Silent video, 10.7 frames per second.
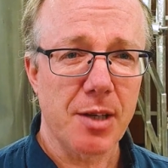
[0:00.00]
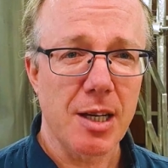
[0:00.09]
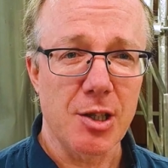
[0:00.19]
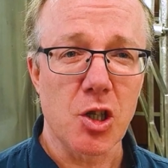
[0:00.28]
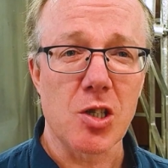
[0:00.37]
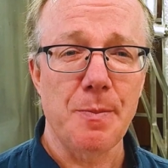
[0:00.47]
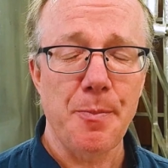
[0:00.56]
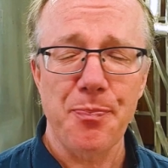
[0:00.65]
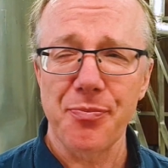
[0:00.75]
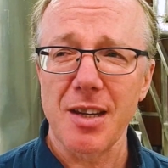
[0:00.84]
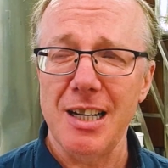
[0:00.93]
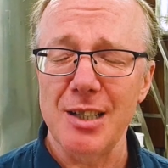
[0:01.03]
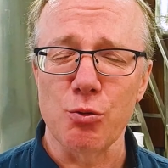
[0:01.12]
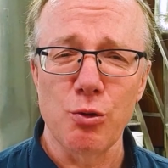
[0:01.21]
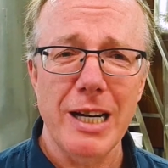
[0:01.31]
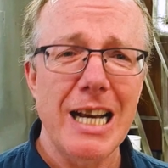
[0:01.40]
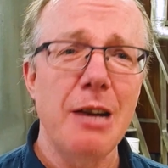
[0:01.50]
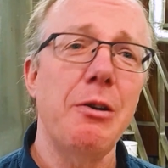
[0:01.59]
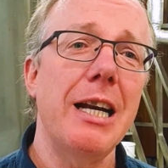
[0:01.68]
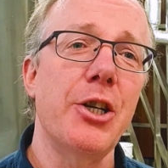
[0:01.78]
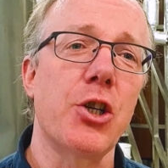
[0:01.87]
it's really,
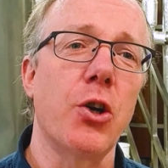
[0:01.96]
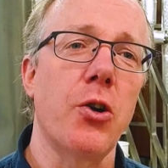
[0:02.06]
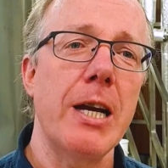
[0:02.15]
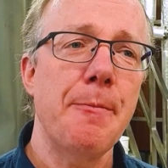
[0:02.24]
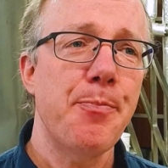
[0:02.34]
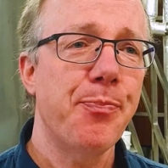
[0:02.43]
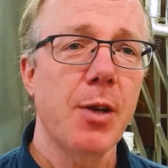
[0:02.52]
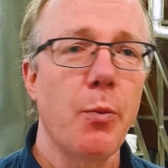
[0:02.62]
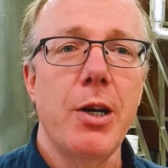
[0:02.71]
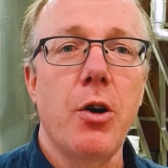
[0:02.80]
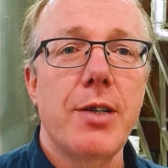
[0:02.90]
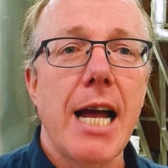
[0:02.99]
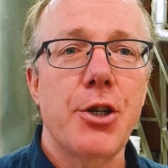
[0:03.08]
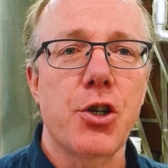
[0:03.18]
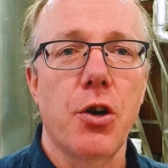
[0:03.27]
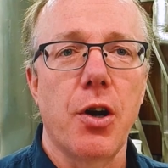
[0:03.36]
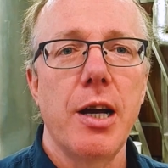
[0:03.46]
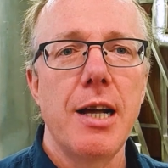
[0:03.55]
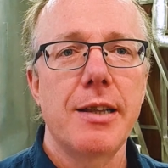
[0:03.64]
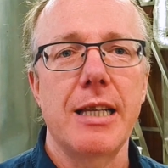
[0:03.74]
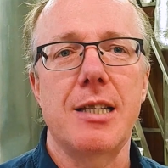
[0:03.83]
really sugary. We don't add sugar.
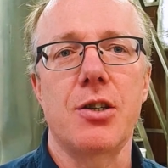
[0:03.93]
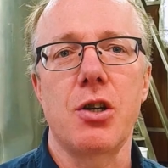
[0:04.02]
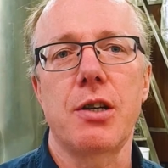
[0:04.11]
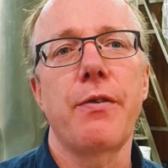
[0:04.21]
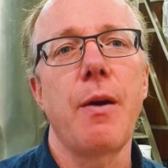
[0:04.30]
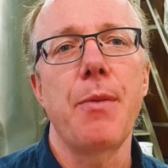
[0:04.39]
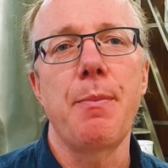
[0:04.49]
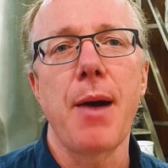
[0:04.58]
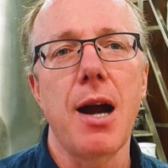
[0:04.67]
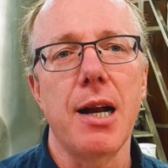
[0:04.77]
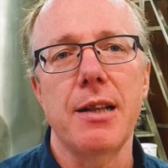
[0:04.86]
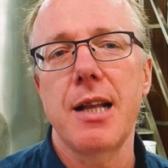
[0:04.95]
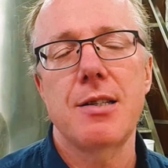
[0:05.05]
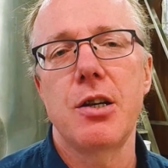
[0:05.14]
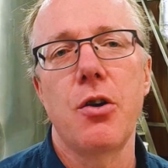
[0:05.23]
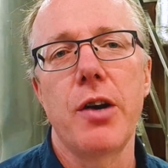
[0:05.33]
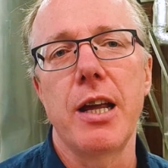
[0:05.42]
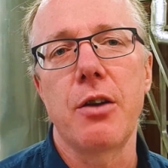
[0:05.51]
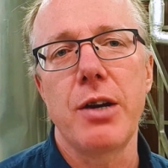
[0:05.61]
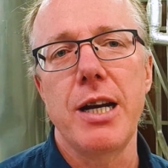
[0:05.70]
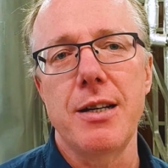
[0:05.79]
This is just from the barley. That's the only
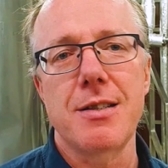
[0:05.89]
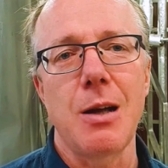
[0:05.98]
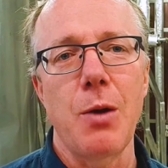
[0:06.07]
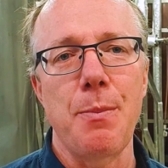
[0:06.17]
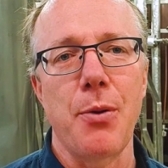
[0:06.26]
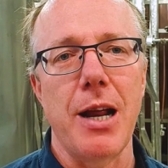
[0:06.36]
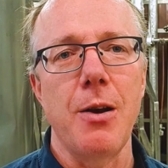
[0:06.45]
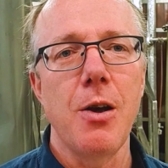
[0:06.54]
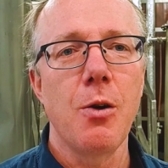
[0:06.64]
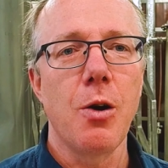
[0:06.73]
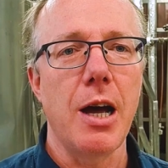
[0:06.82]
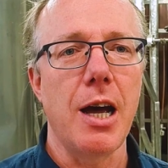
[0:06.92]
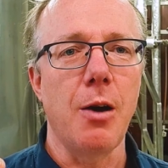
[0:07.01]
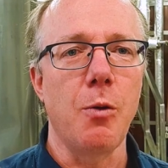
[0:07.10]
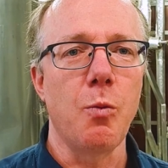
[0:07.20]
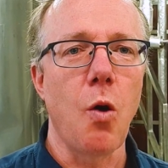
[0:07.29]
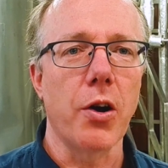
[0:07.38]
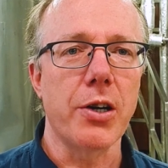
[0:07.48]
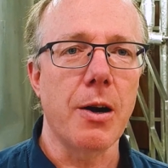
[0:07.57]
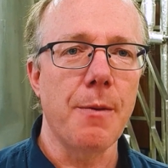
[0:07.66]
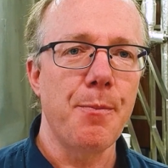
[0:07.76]
ingredients that we put in.
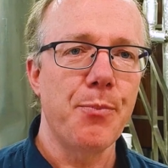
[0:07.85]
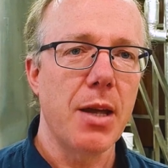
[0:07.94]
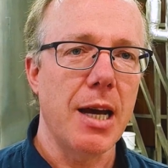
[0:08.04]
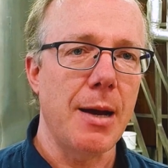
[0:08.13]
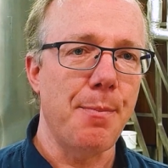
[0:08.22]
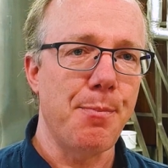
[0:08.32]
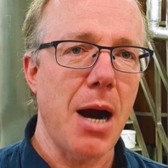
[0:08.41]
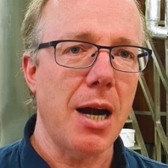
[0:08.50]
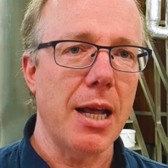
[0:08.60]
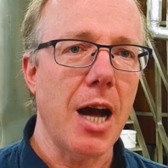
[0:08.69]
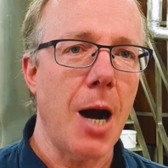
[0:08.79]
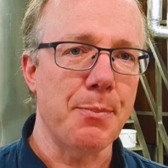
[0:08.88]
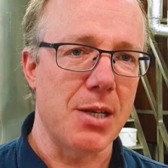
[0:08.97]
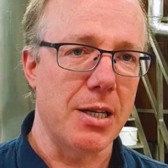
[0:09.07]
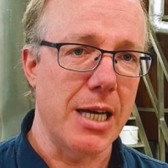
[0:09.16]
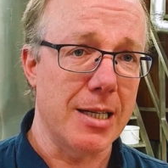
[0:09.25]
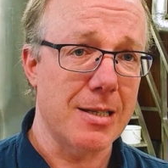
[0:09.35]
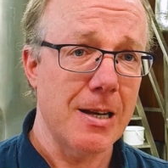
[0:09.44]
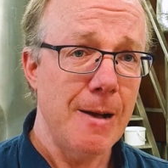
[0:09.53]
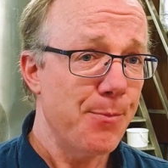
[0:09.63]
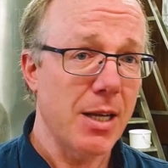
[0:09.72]
Water, barley, hops and
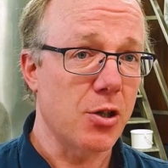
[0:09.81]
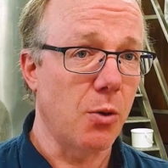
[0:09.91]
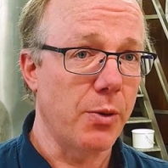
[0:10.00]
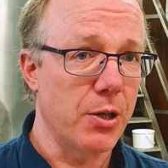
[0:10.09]
yeast. That's all we